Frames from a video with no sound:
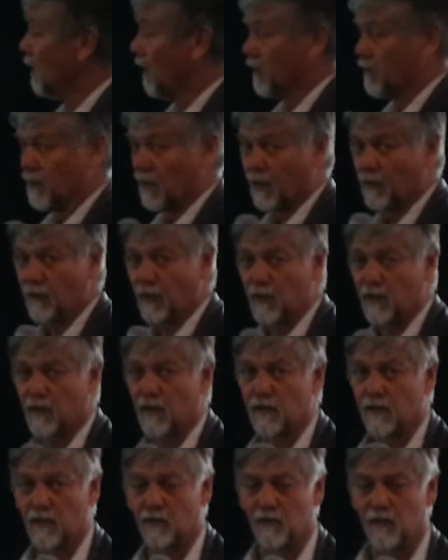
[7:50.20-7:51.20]
Until I
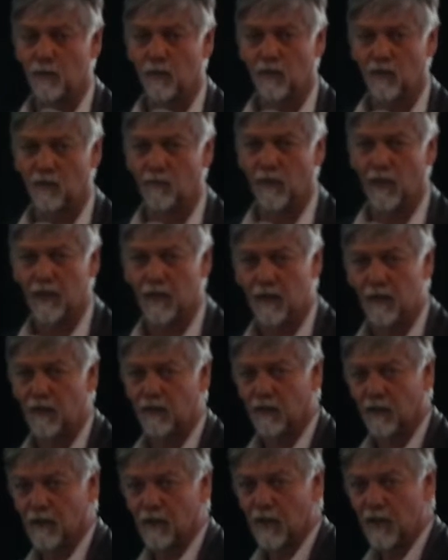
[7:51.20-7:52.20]
realised there was more than one
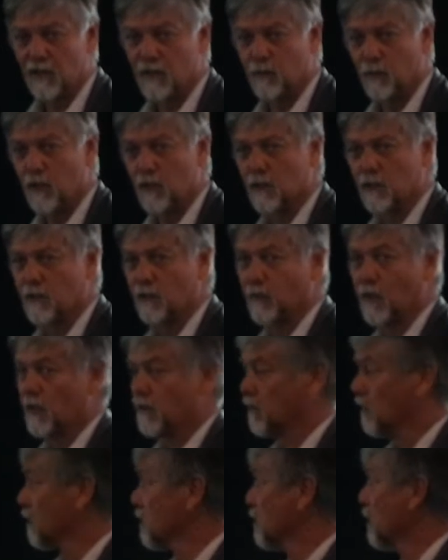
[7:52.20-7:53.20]
thing on the East Murchison
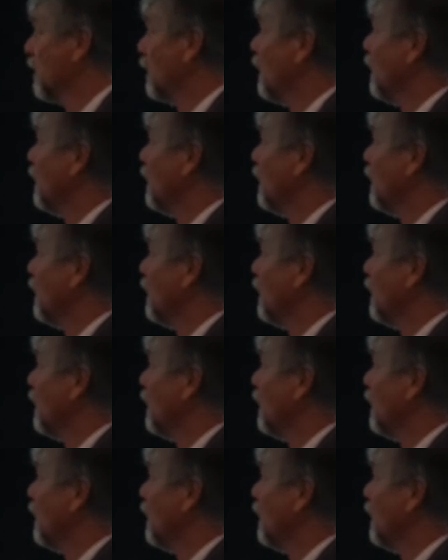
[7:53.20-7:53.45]
basalt.